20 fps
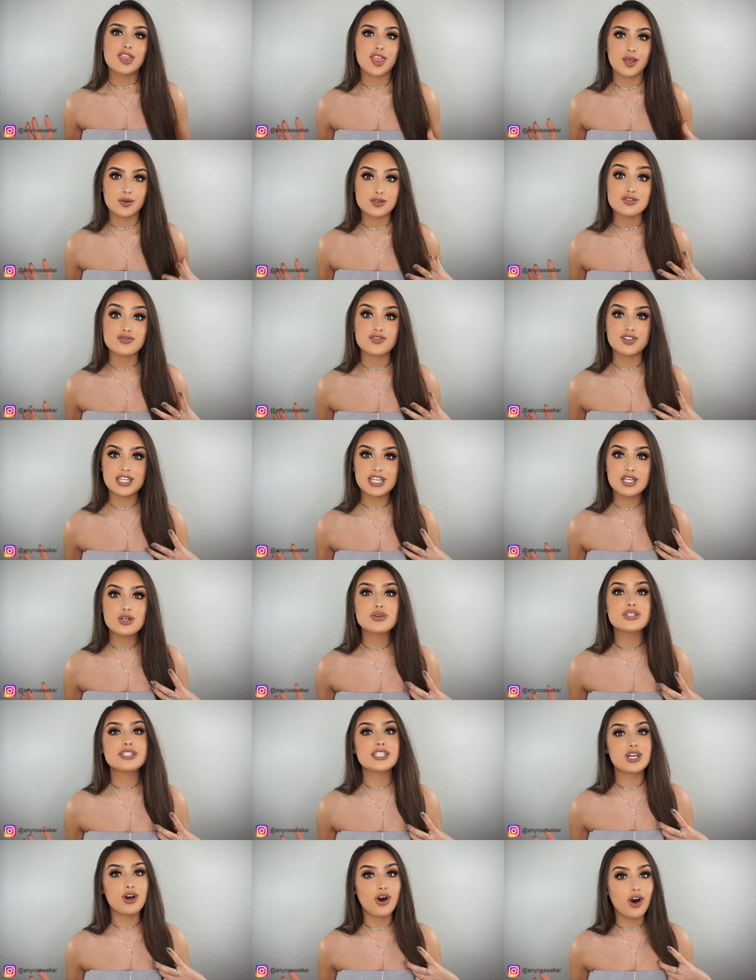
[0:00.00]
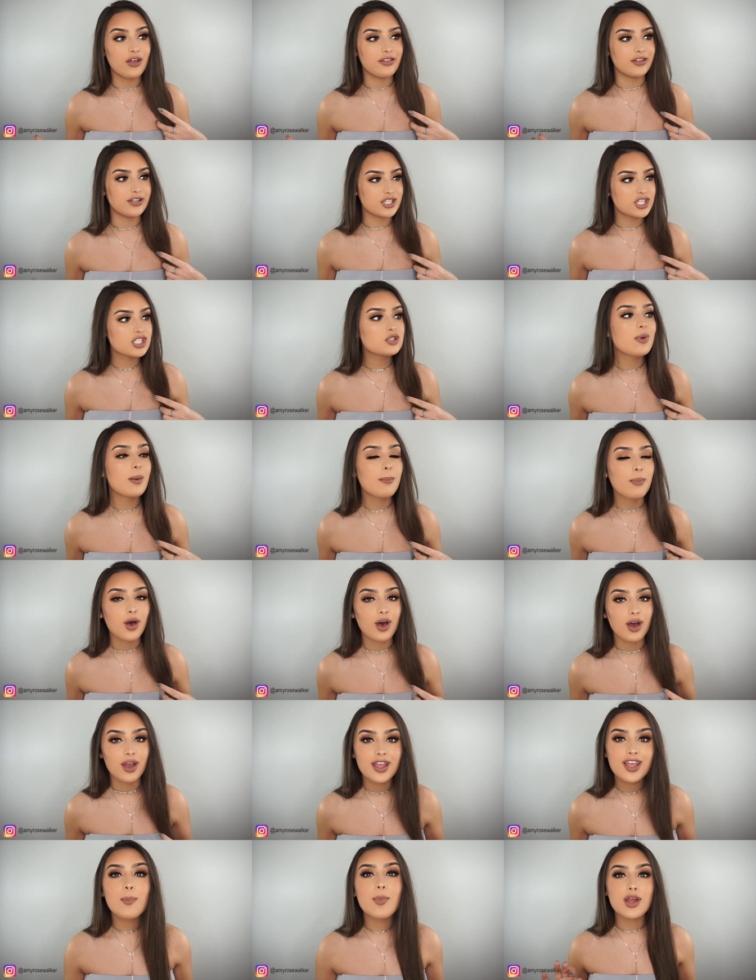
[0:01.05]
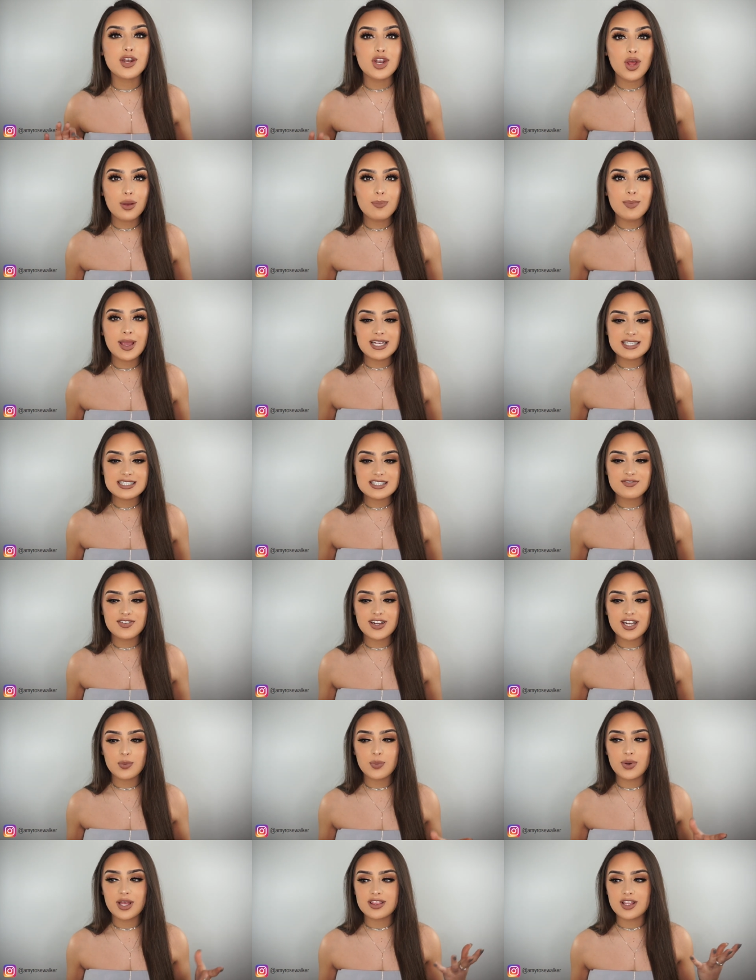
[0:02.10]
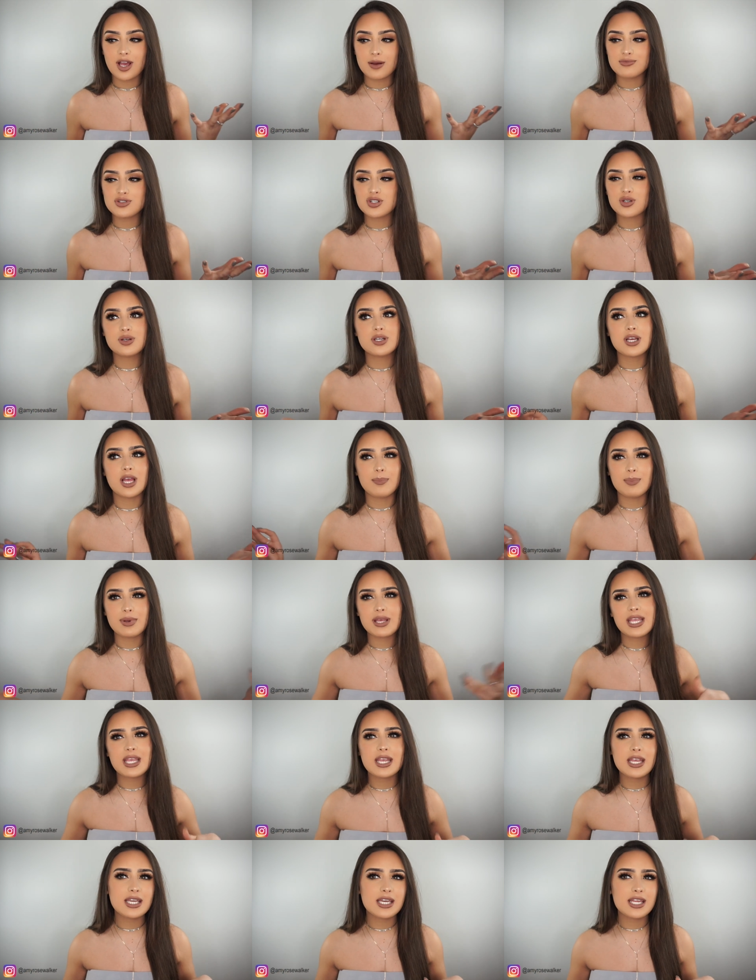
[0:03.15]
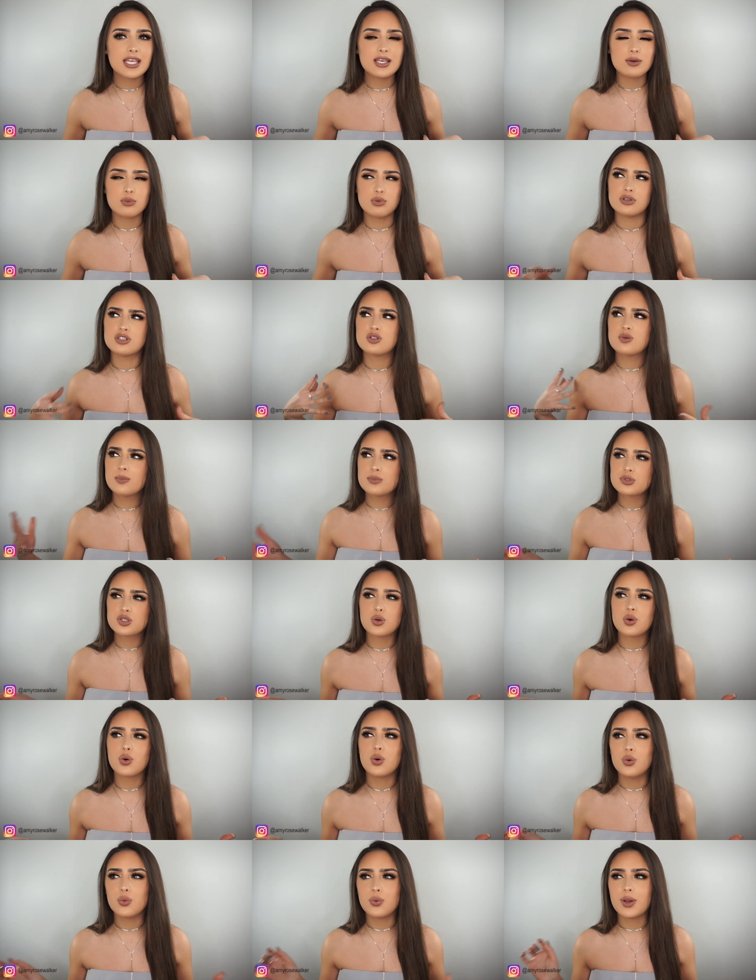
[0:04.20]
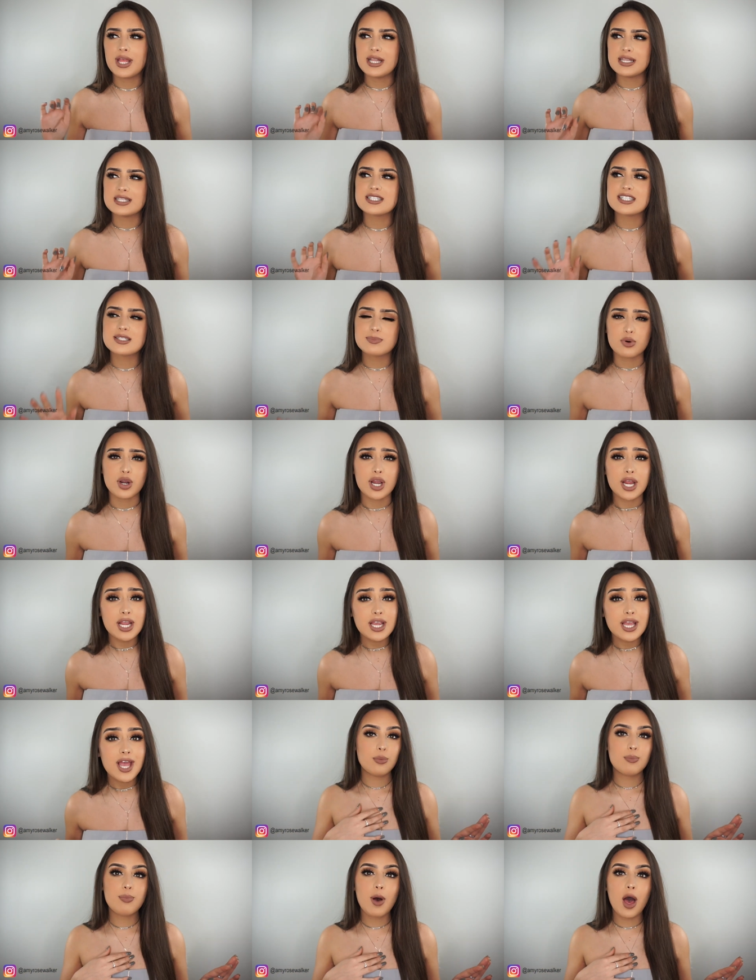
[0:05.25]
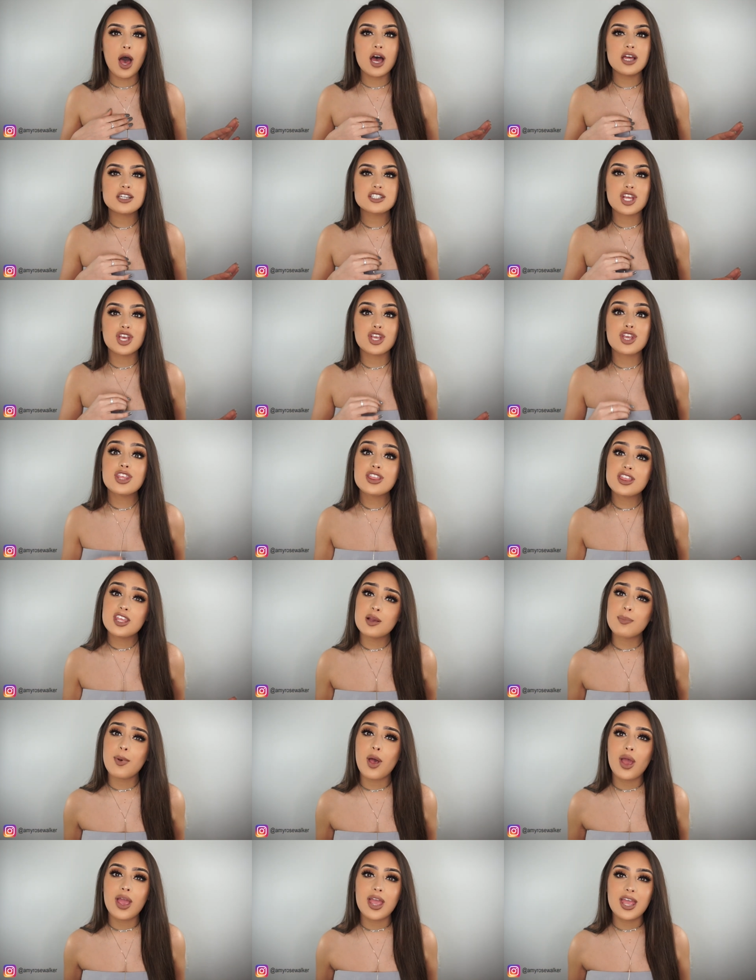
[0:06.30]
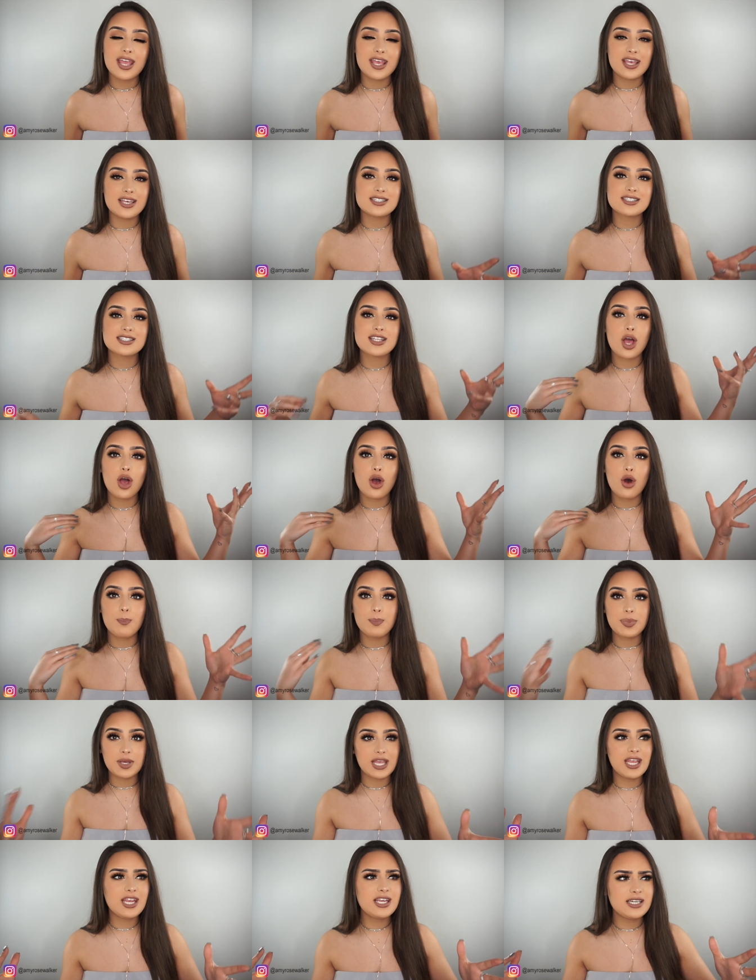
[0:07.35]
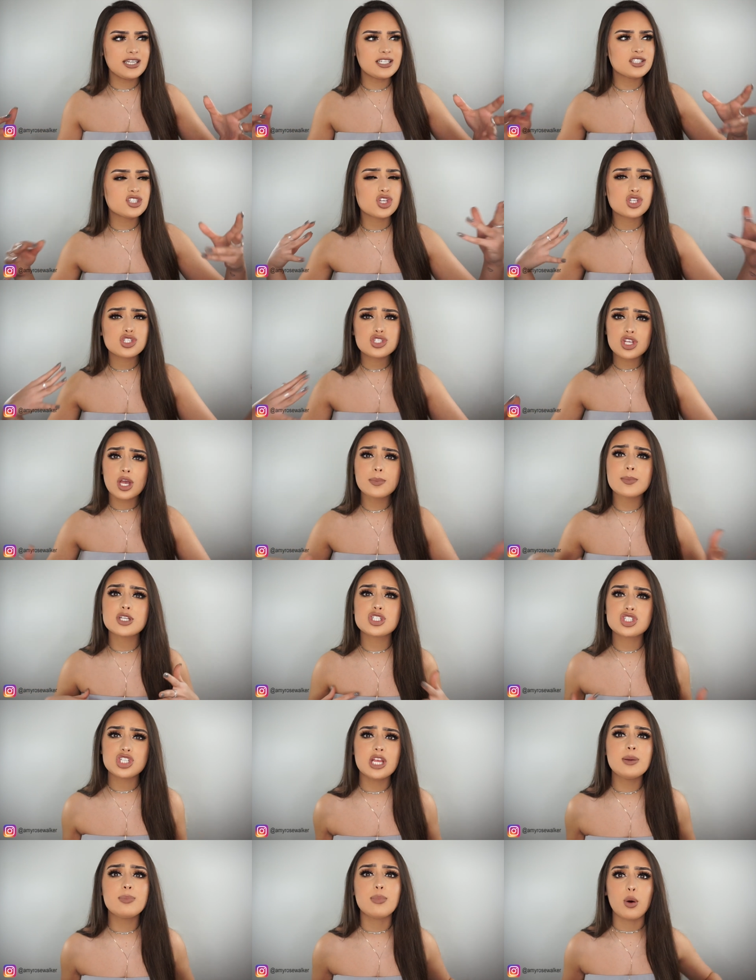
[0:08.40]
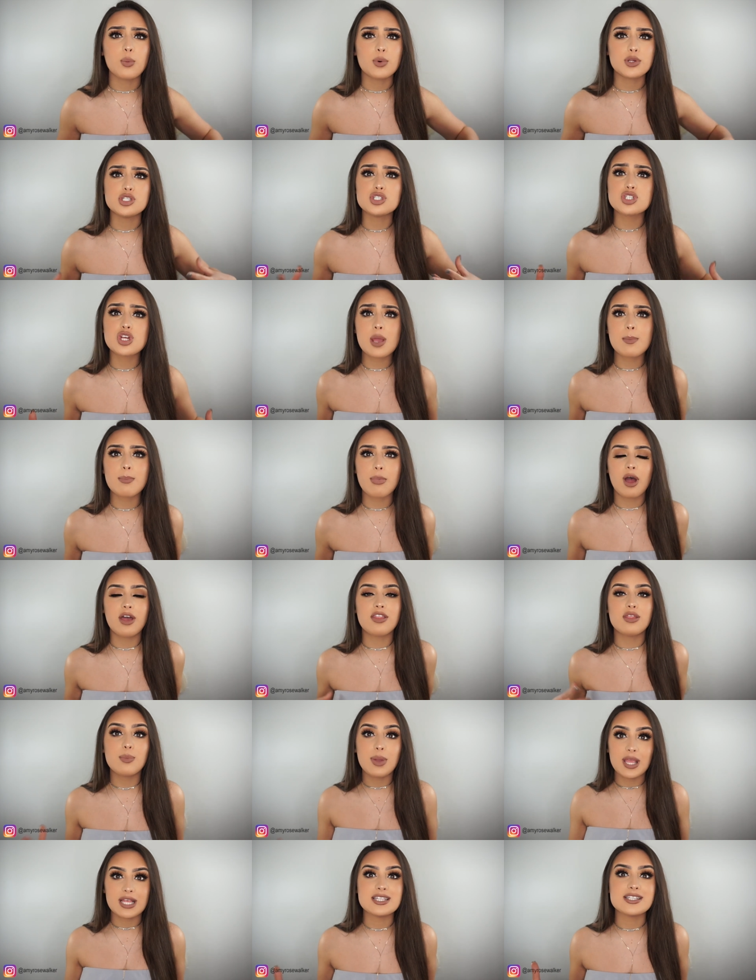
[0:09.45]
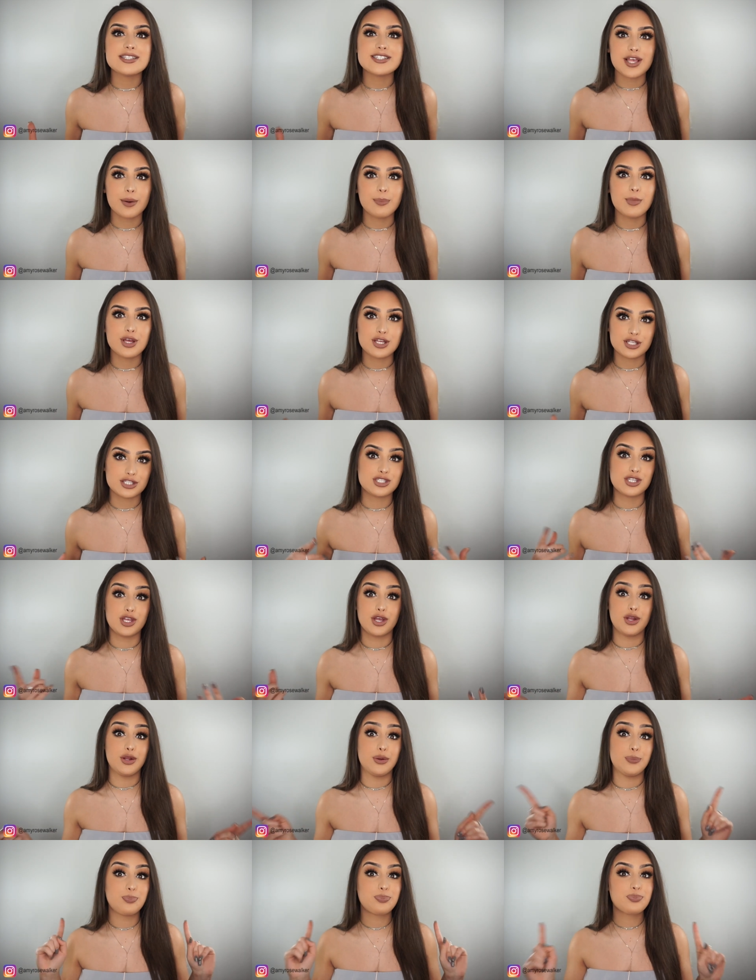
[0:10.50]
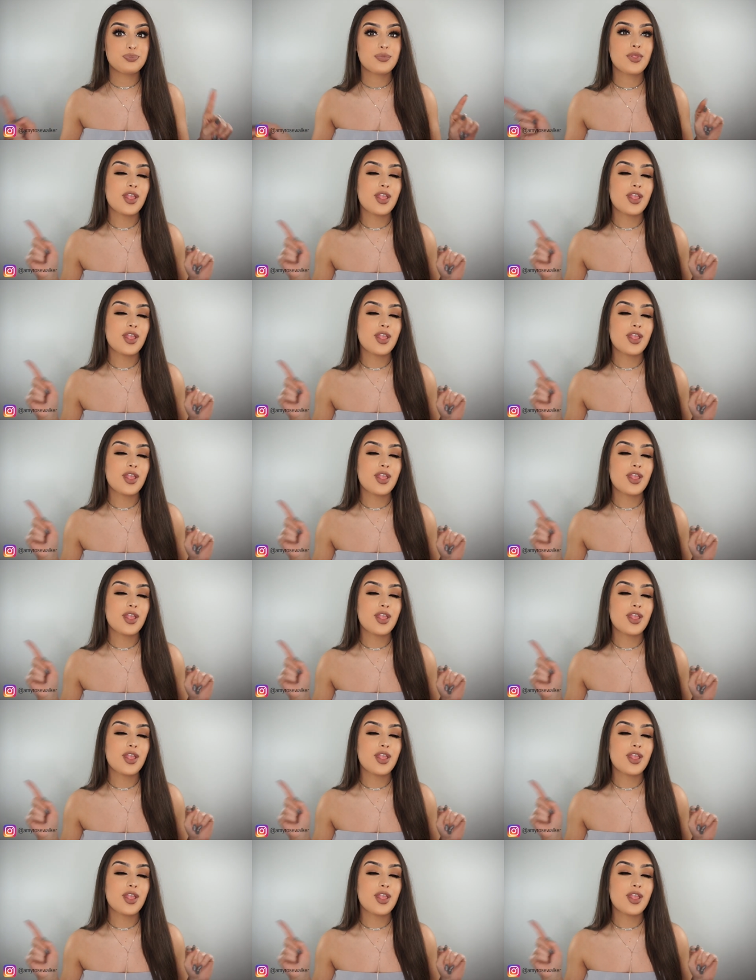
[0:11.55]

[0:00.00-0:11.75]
There was a really noisy car that just went by. I know it may seem really weird that I'm doing a bikini or swimsuit haul in spring, but a good thing about it is bikinis are so much cheaper when you don't buy them in summer. So